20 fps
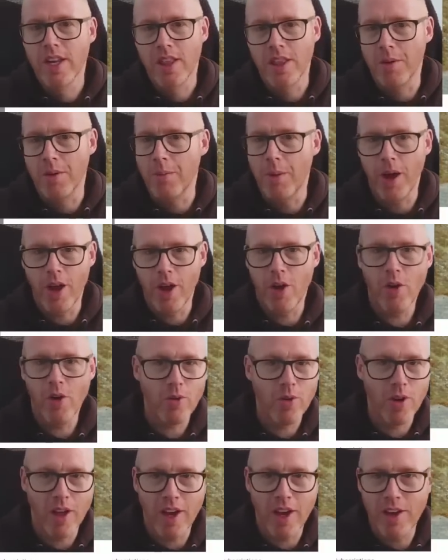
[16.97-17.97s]
that my
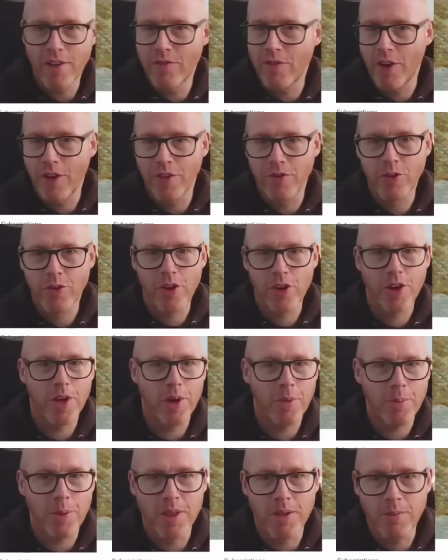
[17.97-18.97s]
whole life, I've grown
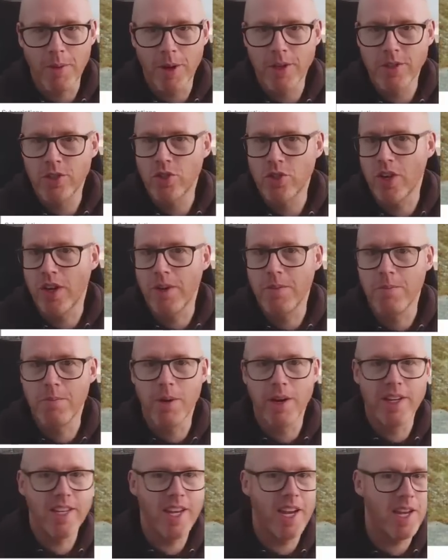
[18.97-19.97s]
up in the motor trade,
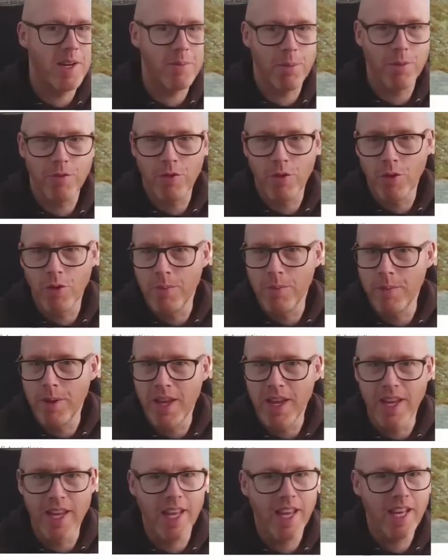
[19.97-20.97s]
my dad before
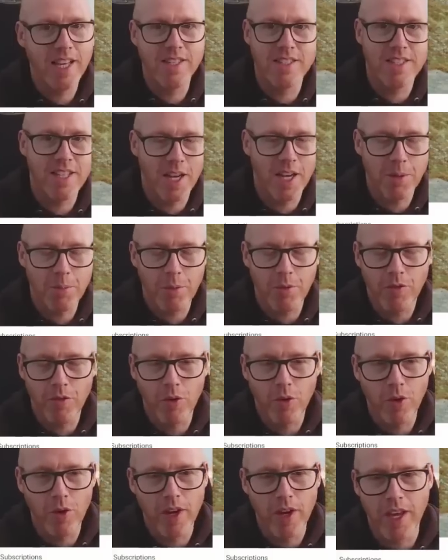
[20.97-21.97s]
me, his dad
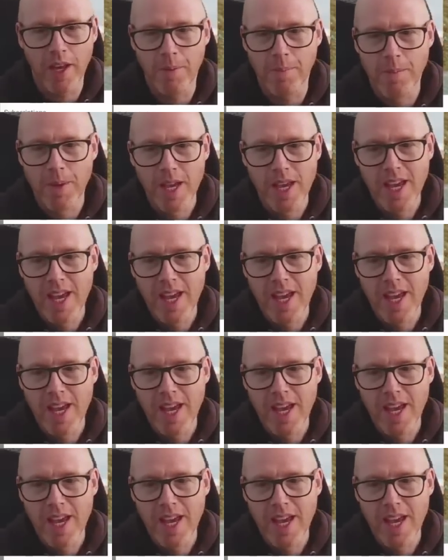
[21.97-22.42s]
before him,